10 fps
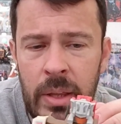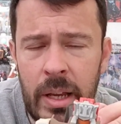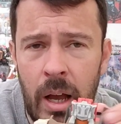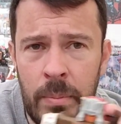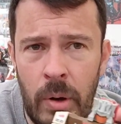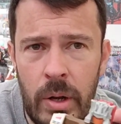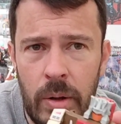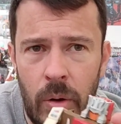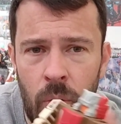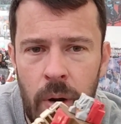I think I
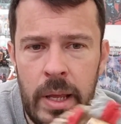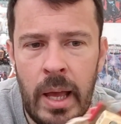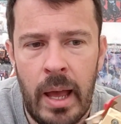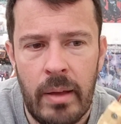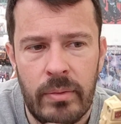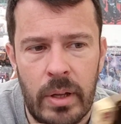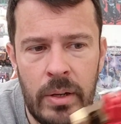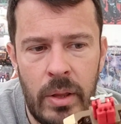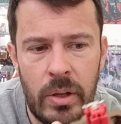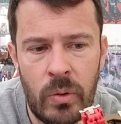might already have
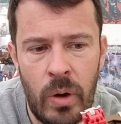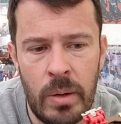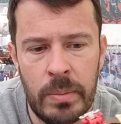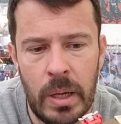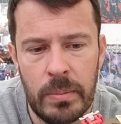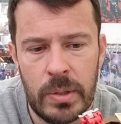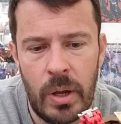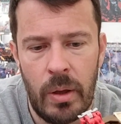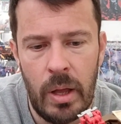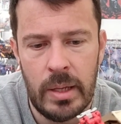another Chrome Dome,
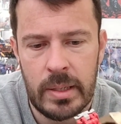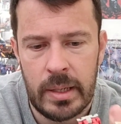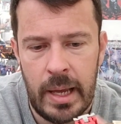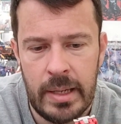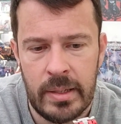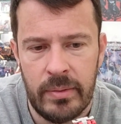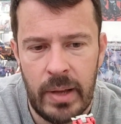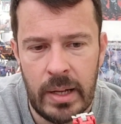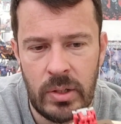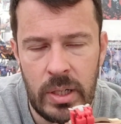so it's a case
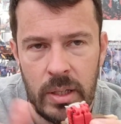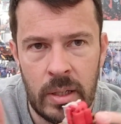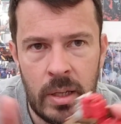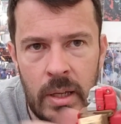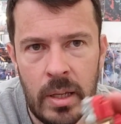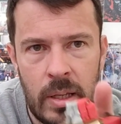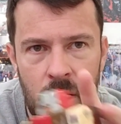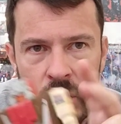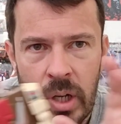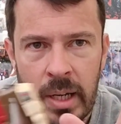of actually
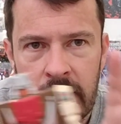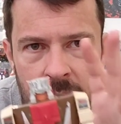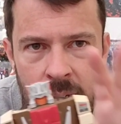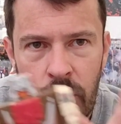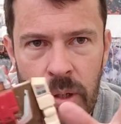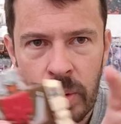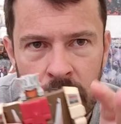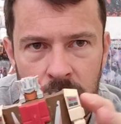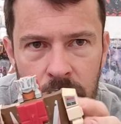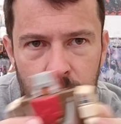checking to see which
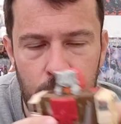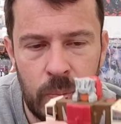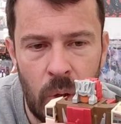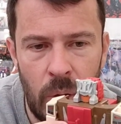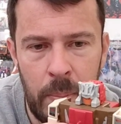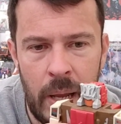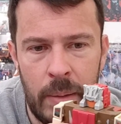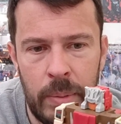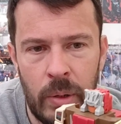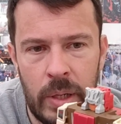one's got the
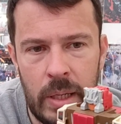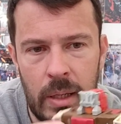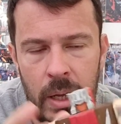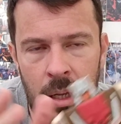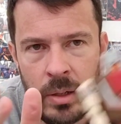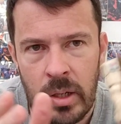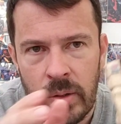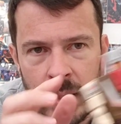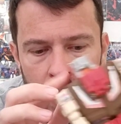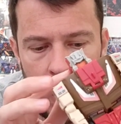better body and
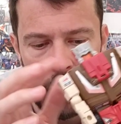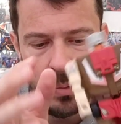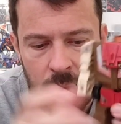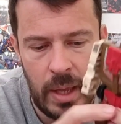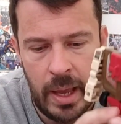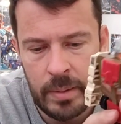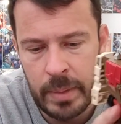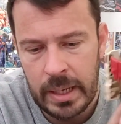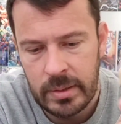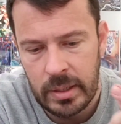using that with the
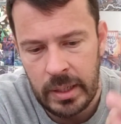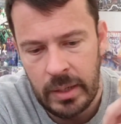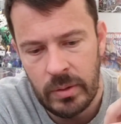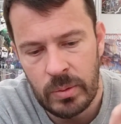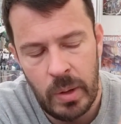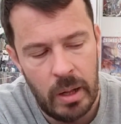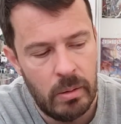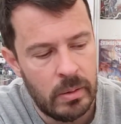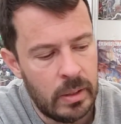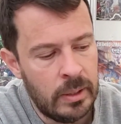headmaster here as
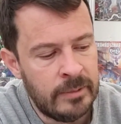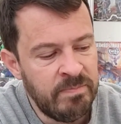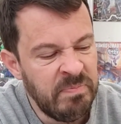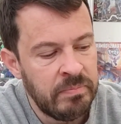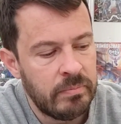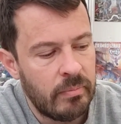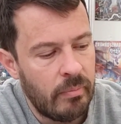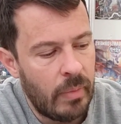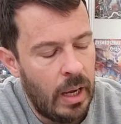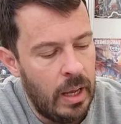well.
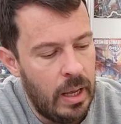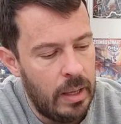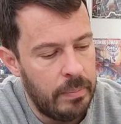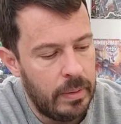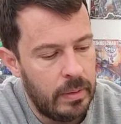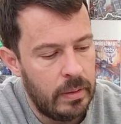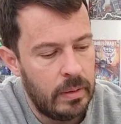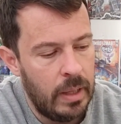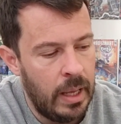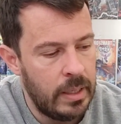And
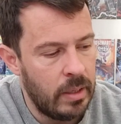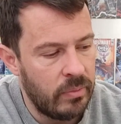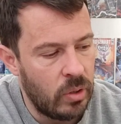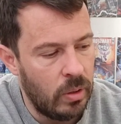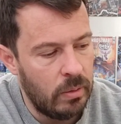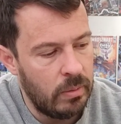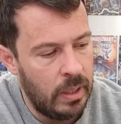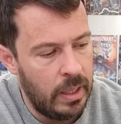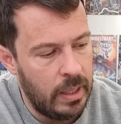I've got